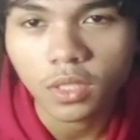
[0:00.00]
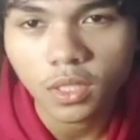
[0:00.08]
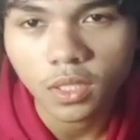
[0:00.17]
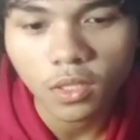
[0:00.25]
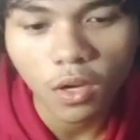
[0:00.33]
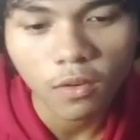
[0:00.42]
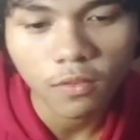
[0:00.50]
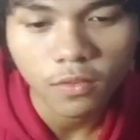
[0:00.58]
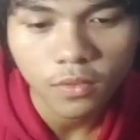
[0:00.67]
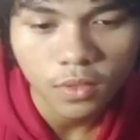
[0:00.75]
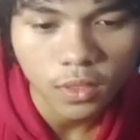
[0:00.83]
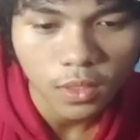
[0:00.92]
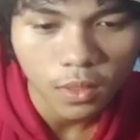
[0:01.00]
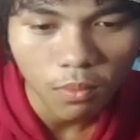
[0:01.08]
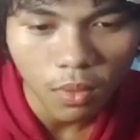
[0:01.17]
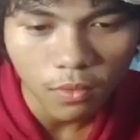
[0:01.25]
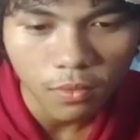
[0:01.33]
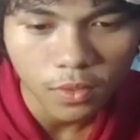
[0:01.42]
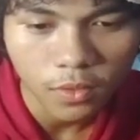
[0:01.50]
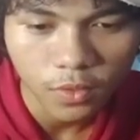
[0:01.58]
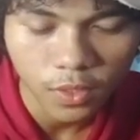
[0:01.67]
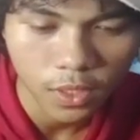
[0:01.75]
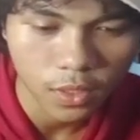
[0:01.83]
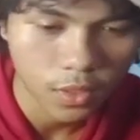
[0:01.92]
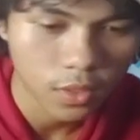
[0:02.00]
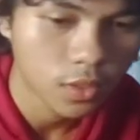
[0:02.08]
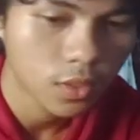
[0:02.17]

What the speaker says: of the buffer reader.